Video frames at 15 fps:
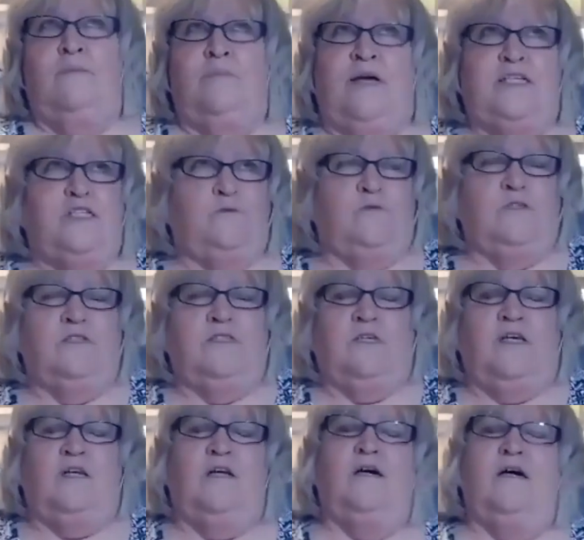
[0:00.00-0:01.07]
based ones,
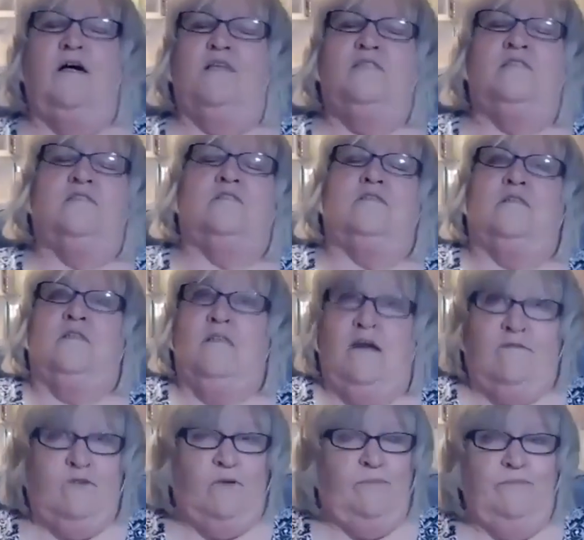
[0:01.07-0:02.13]
and I just
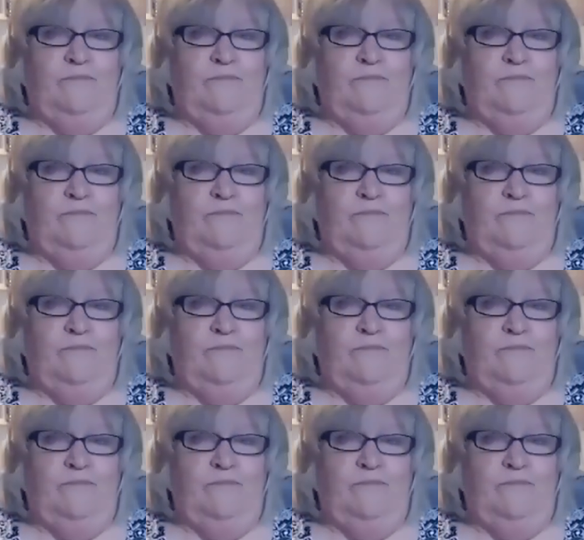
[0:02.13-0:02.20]
love them.